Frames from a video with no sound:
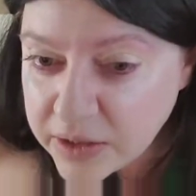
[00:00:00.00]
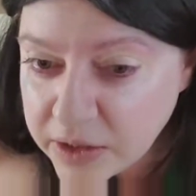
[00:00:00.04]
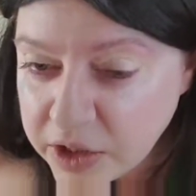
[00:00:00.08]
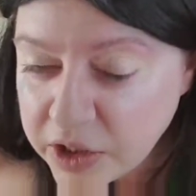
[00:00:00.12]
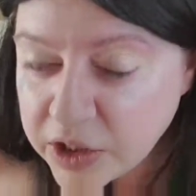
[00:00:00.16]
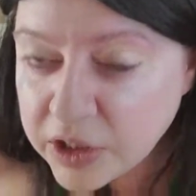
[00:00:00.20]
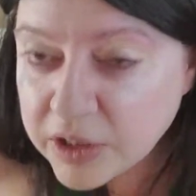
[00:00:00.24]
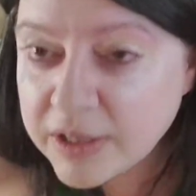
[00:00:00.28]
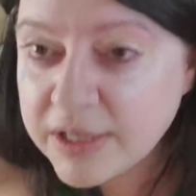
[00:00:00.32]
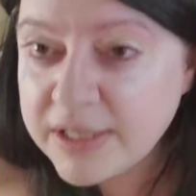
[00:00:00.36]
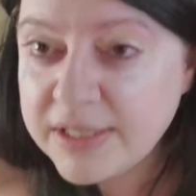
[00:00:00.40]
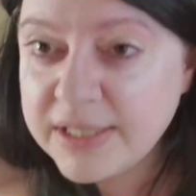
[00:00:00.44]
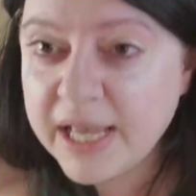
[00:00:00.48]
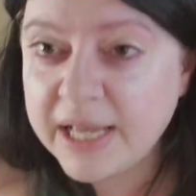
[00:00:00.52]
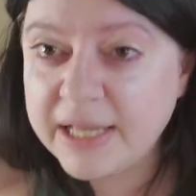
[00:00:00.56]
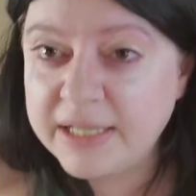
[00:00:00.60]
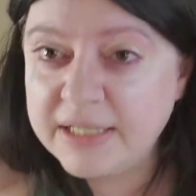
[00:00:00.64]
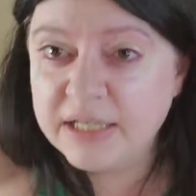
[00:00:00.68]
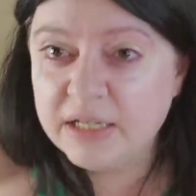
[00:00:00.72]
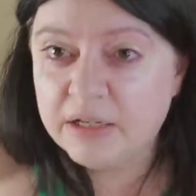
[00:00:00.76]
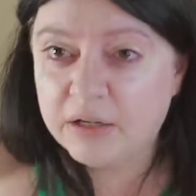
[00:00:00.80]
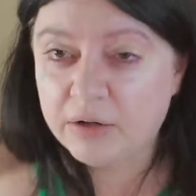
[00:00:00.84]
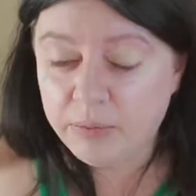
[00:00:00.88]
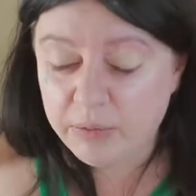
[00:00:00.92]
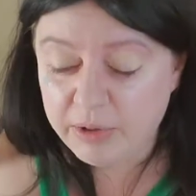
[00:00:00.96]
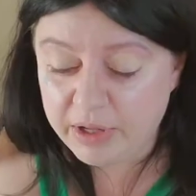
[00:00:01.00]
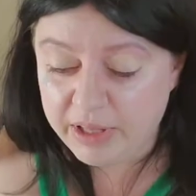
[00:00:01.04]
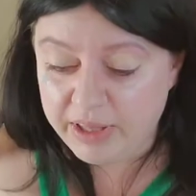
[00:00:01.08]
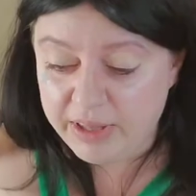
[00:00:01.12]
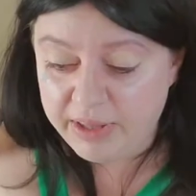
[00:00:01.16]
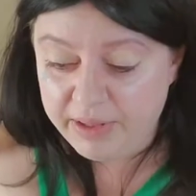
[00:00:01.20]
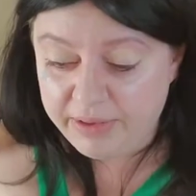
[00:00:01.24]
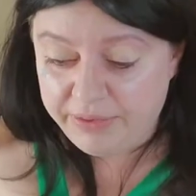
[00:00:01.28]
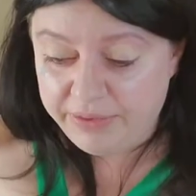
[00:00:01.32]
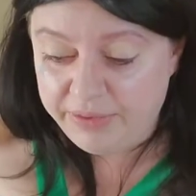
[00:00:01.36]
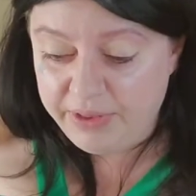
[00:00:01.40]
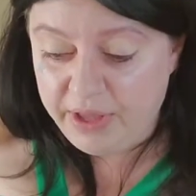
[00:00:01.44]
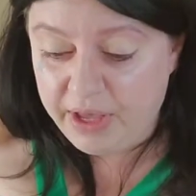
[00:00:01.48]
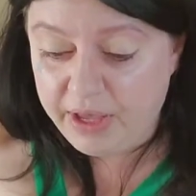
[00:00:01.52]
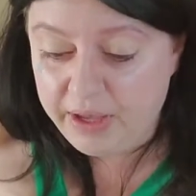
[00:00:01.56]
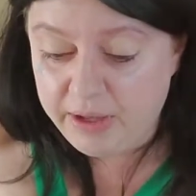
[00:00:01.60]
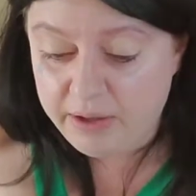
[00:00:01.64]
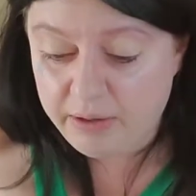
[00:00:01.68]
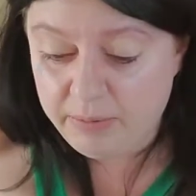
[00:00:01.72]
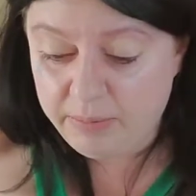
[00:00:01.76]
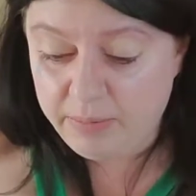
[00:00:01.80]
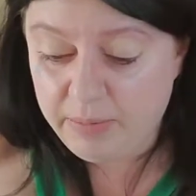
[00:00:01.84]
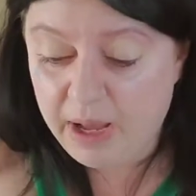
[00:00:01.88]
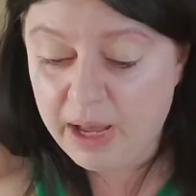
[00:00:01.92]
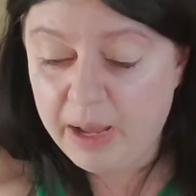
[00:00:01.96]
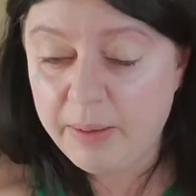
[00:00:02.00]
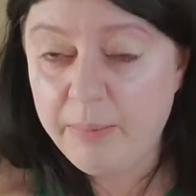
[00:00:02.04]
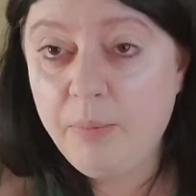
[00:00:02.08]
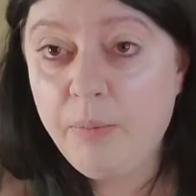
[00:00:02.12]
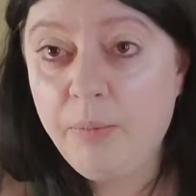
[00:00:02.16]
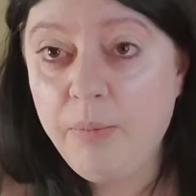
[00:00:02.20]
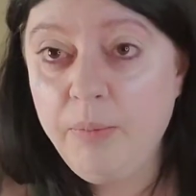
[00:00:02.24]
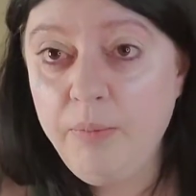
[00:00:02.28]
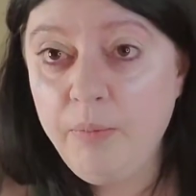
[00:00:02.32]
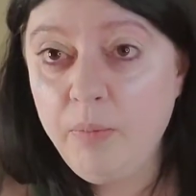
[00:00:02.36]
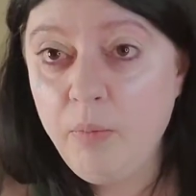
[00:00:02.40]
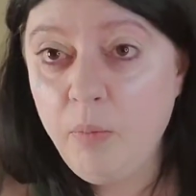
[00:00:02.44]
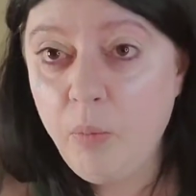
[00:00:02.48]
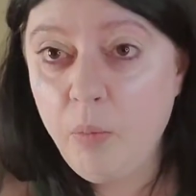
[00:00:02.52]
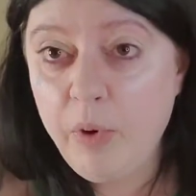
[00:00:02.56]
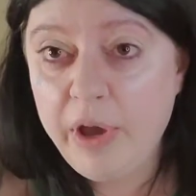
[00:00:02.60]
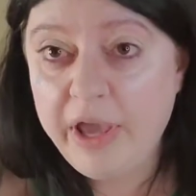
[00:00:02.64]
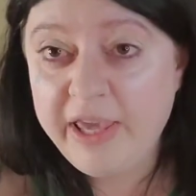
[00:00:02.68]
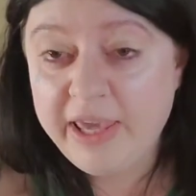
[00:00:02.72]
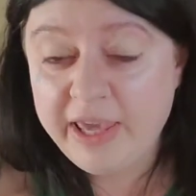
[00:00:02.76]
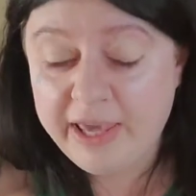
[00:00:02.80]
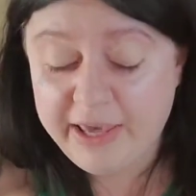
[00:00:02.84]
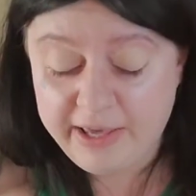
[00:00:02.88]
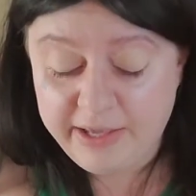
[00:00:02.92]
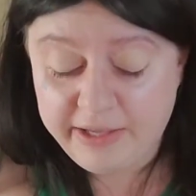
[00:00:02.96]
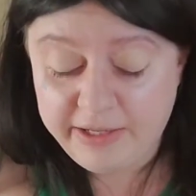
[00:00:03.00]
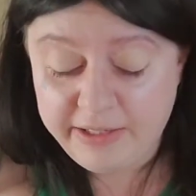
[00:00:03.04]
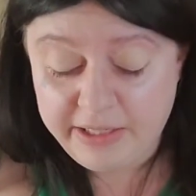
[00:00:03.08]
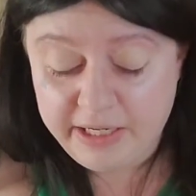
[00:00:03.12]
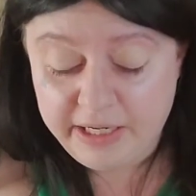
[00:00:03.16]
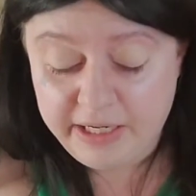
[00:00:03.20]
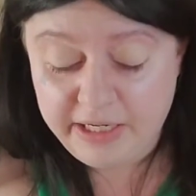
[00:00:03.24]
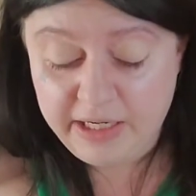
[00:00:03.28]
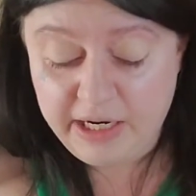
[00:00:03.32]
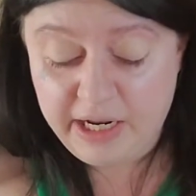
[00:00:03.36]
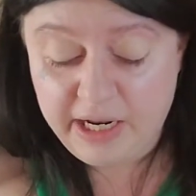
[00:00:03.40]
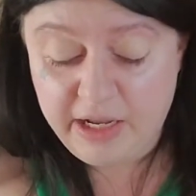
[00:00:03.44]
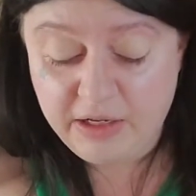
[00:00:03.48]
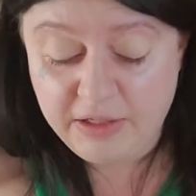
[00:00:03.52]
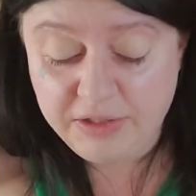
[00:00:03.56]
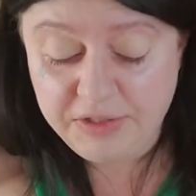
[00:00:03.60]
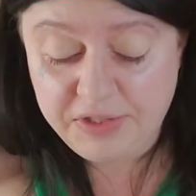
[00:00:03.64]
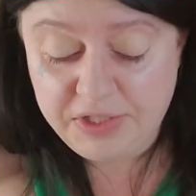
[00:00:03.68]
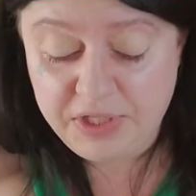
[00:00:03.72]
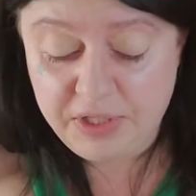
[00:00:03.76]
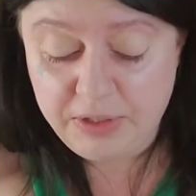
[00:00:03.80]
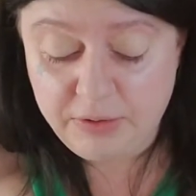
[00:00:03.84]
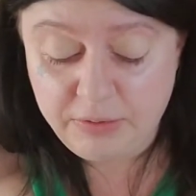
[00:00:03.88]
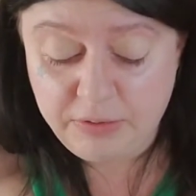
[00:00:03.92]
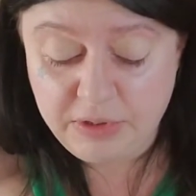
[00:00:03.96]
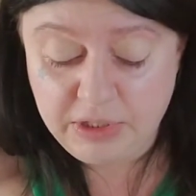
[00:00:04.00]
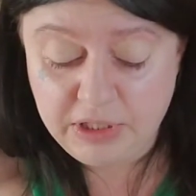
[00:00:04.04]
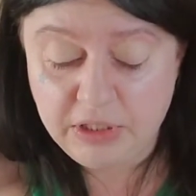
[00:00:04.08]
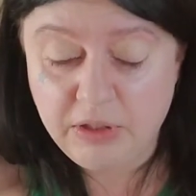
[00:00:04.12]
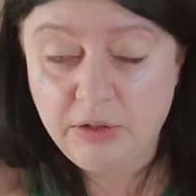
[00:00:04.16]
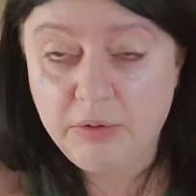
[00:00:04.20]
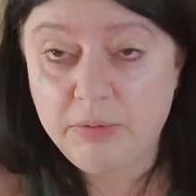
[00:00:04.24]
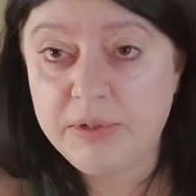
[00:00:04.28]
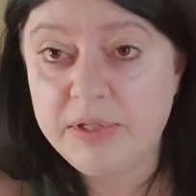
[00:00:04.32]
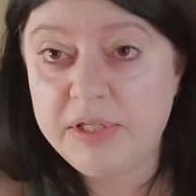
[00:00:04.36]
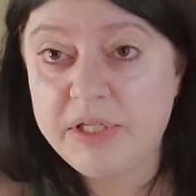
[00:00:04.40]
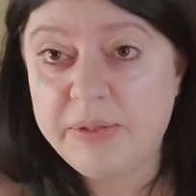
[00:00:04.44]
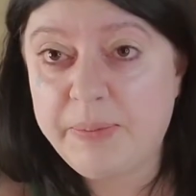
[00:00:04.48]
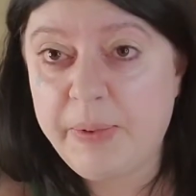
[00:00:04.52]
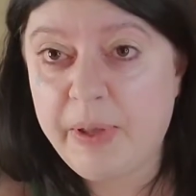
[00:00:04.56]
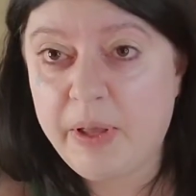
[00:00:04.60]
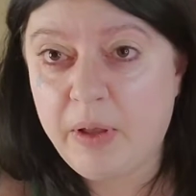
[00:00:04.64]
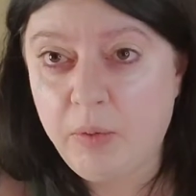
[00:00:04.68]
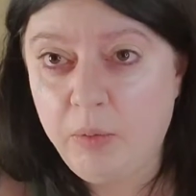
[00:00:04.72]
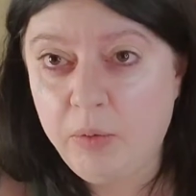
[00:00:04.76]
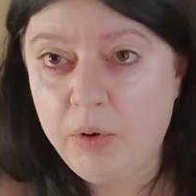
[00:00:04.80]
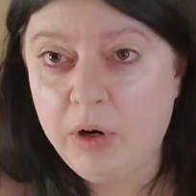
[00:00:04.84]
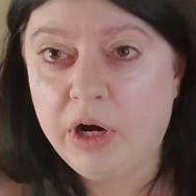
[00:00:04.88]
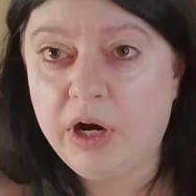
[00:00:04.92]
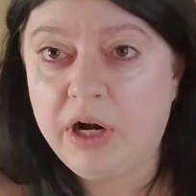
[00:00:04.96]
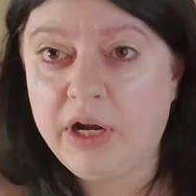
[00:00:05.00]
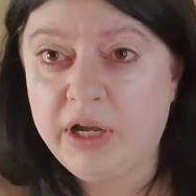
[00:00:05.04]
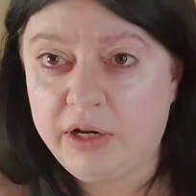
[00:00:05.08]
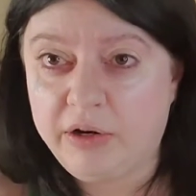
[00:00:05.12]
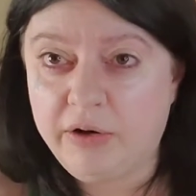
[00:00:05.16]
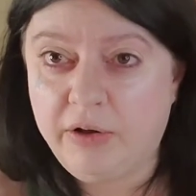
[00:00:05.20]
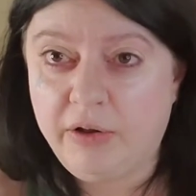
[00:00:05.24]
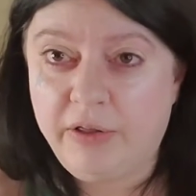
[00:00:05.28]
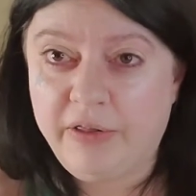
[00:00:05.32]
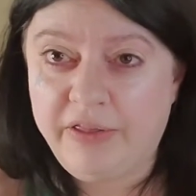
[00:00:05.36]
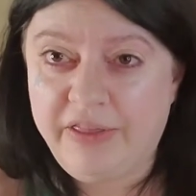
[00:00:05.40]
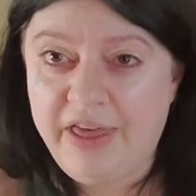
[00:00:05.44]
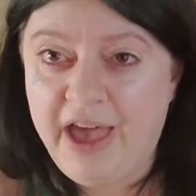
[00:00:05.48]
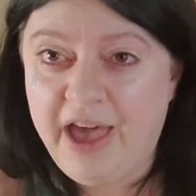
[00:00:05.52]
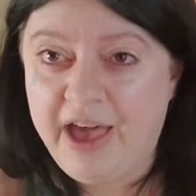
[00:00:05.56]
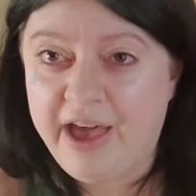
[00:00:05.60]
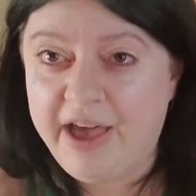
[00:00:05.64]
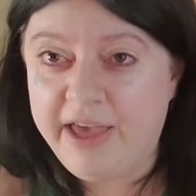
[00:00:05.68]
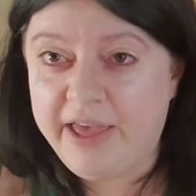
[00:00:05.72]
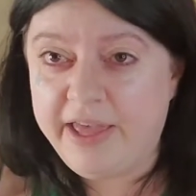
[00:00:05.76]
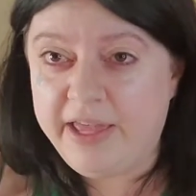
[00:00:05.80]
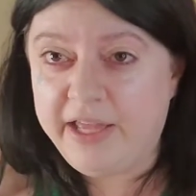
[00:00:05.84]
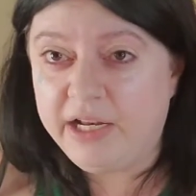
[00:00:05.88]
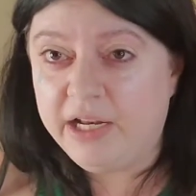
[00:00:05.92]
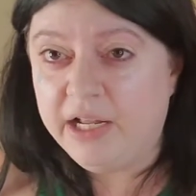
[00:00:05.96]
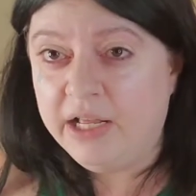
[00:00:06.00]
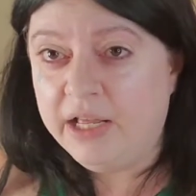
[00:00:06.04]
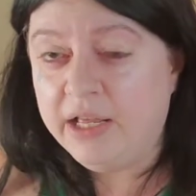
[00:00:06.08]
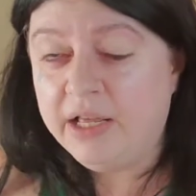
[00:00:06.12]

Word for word: you know cuz I deal with um, I'm Wiccan and I also deal with spell work and all that